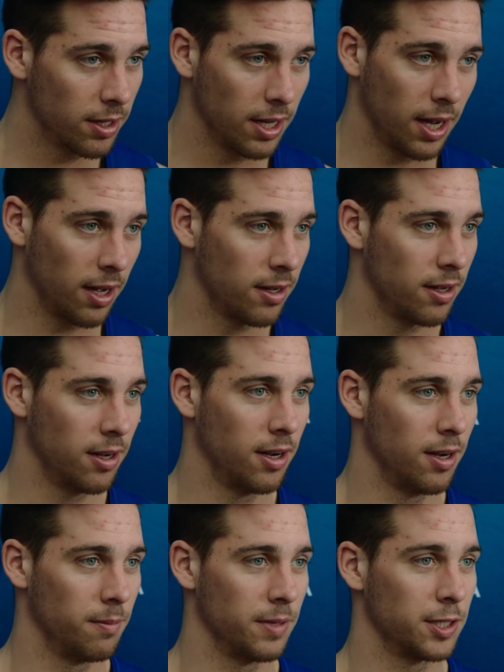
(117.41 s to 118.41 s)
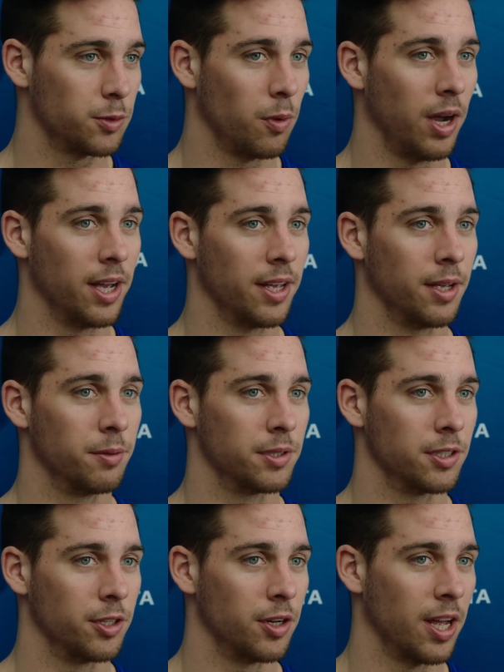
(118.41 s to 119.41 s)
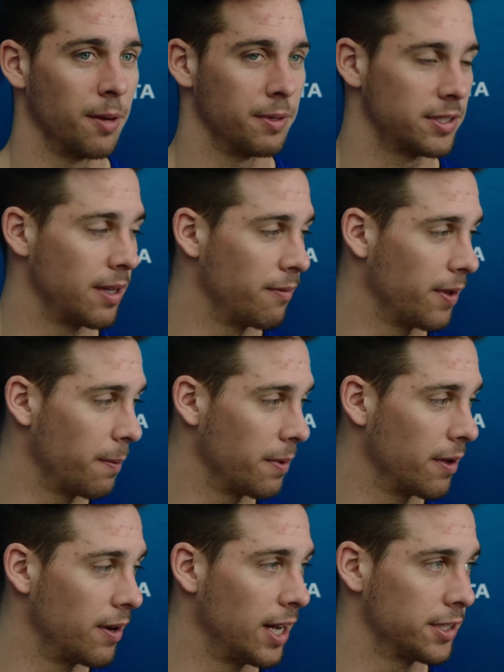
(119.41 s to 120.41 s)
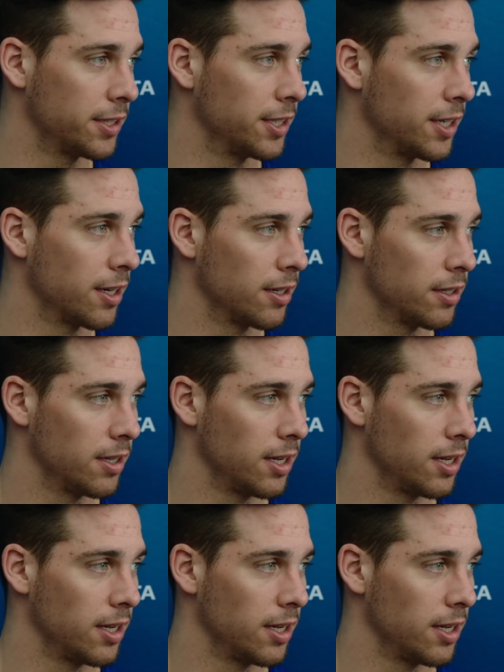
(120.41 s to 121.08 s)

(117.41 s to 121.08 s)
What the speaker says: Yeah, that's why he was the unanimous MVP last year.